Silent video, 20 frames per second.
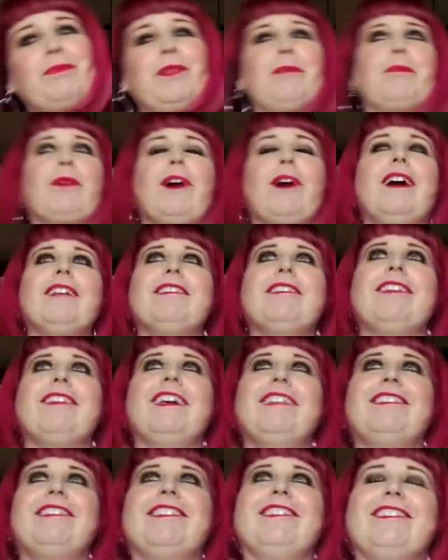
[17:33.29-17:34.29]

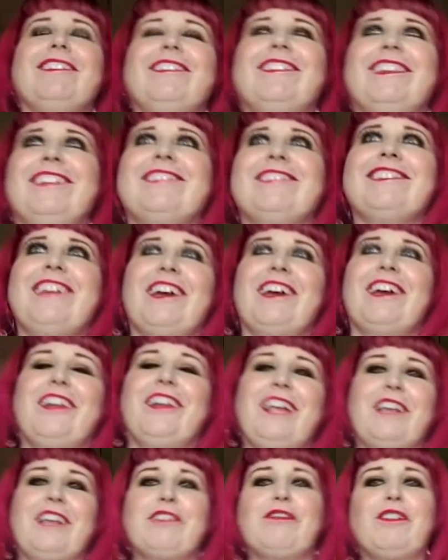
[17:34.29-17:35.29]
process is there,
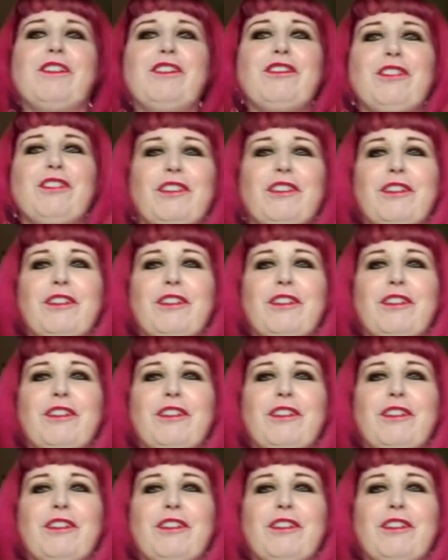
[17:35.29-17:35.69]
yes, for sure.